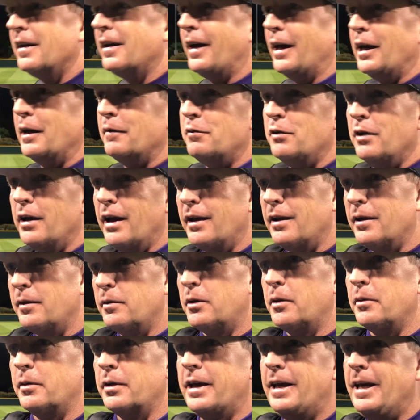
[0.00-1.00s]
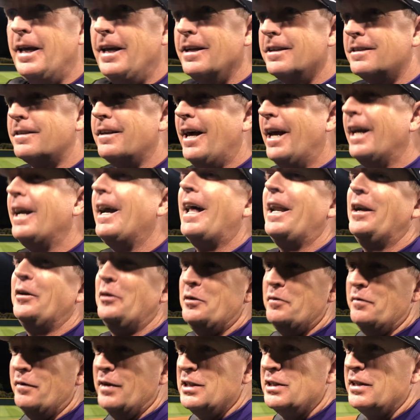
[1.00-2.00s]
And, if, and the key is they got to
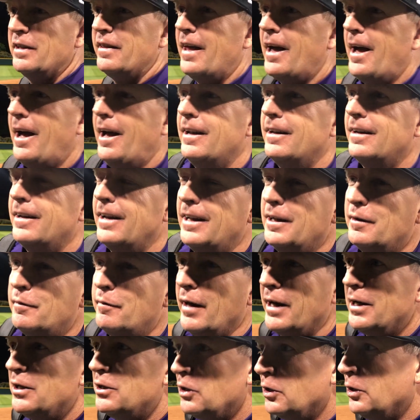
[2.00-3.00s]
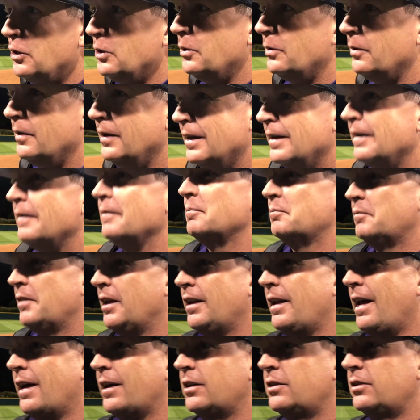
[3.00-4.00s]
envision that. And if they do,
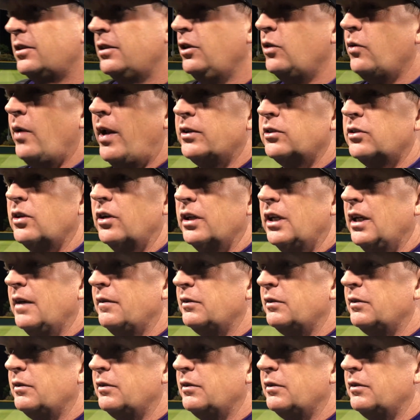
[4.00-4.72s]
then that's you know, that's going to